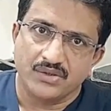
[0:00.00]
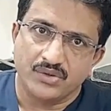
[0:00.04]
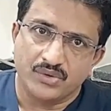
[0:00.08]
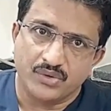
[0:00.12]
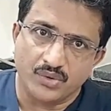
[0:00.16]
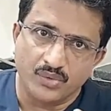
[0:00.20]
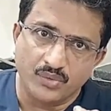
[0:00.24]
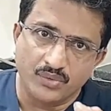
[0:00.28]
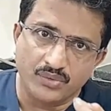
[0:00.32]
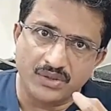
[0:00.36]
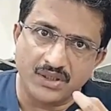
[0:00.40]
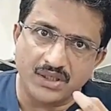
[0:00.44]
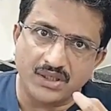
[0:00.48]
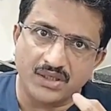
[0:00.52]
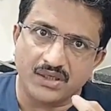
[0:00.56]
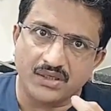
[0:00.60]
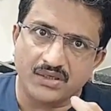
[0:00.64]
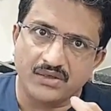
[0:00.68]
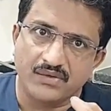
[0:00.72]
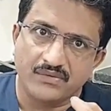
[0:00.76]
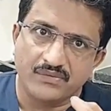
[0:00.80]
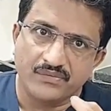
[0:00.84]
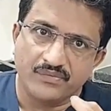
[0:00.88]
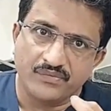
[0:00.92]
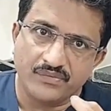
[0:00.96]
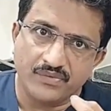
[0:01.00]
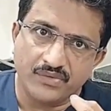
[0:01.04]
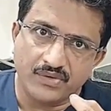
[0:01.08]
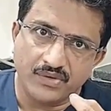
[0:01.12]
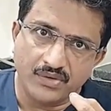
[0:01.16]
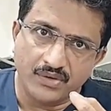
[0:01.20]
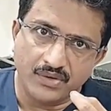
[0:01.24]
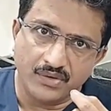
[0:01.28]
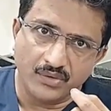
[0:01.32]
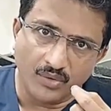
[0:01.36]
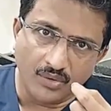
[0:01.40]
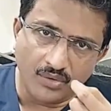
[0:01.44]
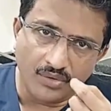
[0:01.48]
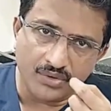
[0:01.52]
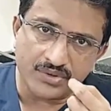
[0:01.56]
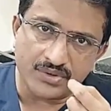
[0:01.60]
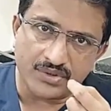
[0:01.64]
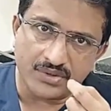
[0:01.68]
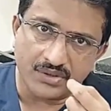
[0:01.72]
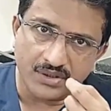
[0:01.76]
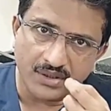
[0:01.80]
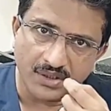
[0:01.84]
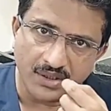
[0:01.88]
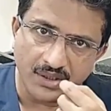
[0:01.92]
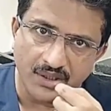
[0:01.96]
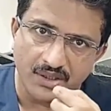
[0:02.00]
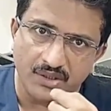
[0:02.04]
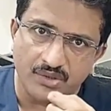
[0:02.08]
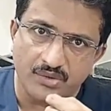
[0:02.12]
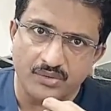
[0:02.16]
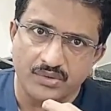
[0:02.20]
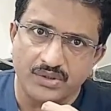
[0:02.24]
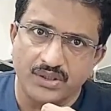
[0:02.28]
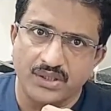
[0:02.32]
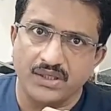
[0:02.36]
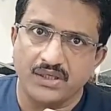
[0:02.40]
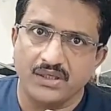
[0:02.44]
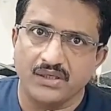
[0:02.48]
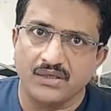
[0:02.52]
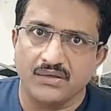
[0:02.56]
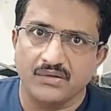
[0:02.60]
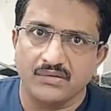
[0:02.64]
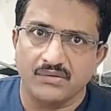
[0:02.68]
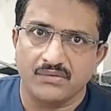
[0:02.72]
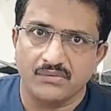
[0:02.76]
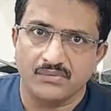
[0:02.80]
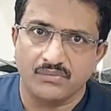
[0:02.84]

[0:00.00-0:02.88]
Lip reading: through the nose into the